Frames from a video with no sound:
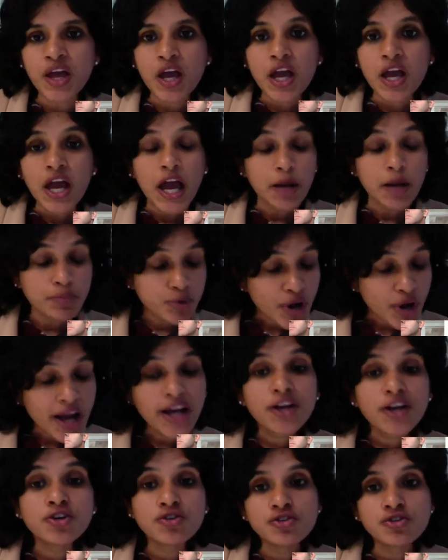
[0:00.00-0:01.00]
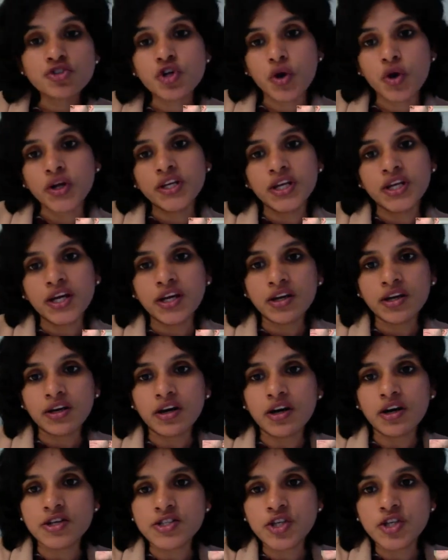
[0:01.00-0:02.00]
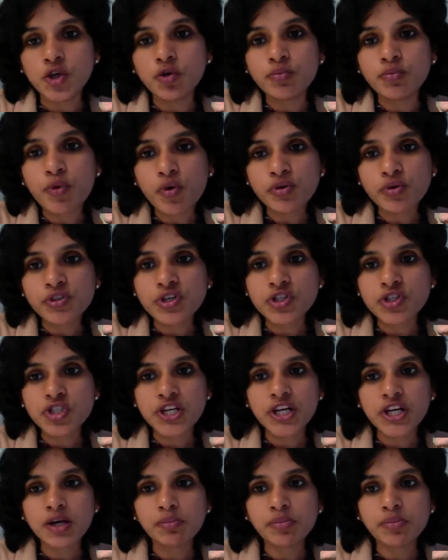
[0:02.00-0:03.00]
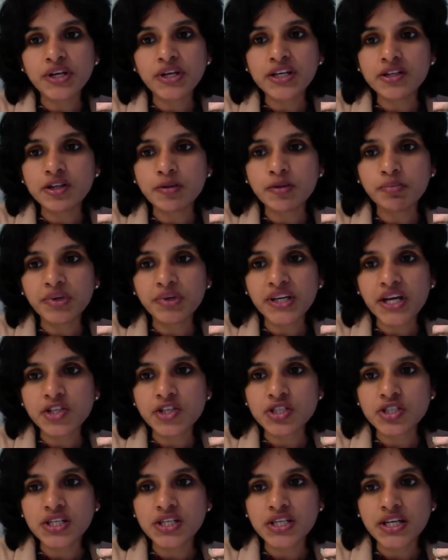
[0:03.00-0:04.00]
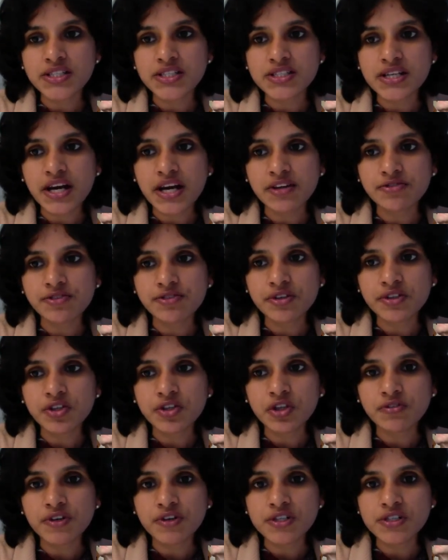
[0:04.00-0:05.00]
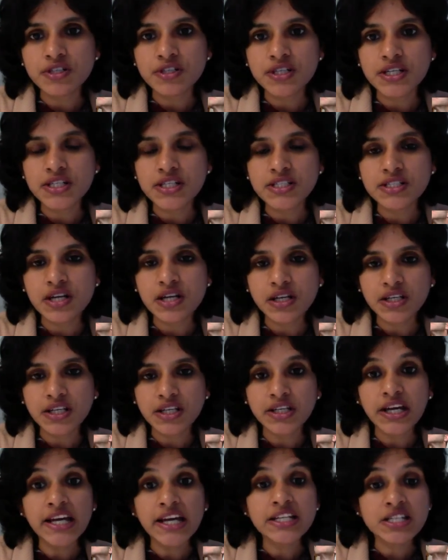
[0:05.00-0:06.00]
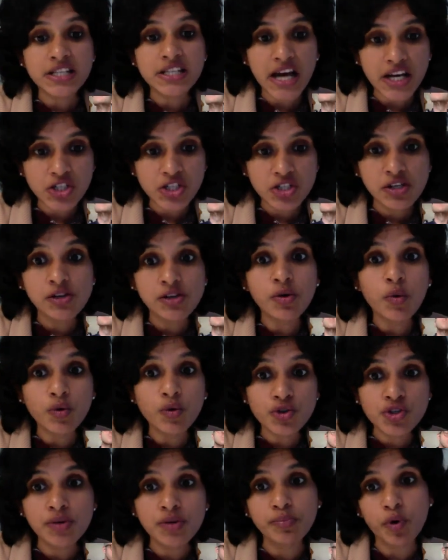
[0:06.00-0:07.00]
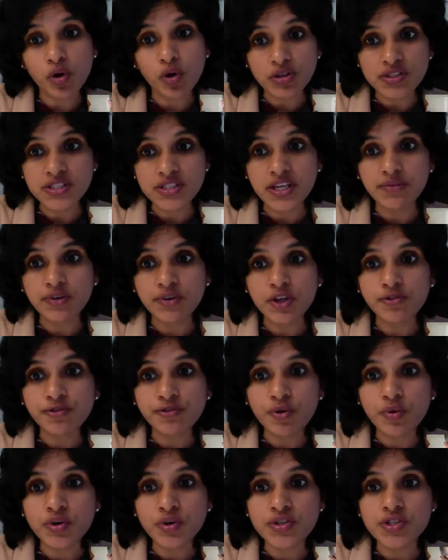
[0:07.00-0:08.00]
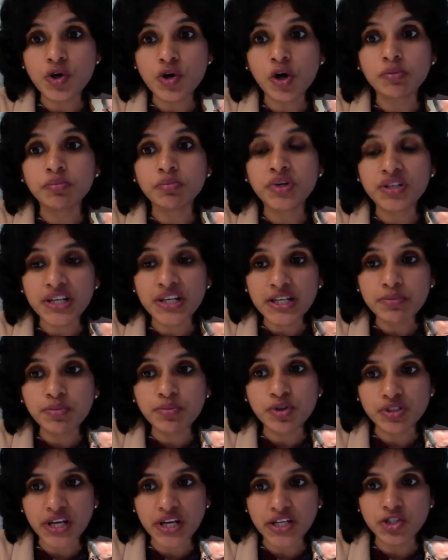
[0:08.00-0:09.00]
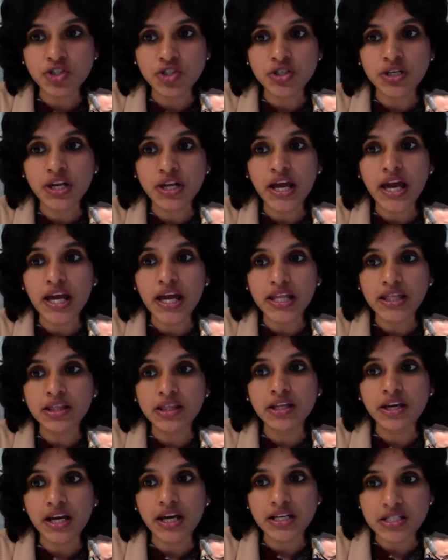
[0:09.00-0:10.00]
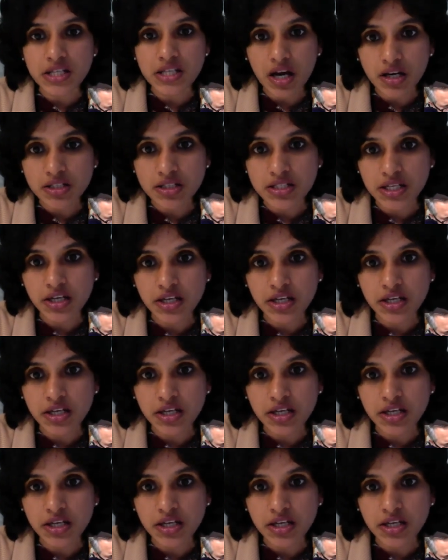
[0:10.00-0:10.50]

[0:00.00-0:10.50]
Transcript: And prior to joining CU Boulder, she completed a PhD at Stanford University studying international ocean policy with a focus on marine protection in the Antarctic.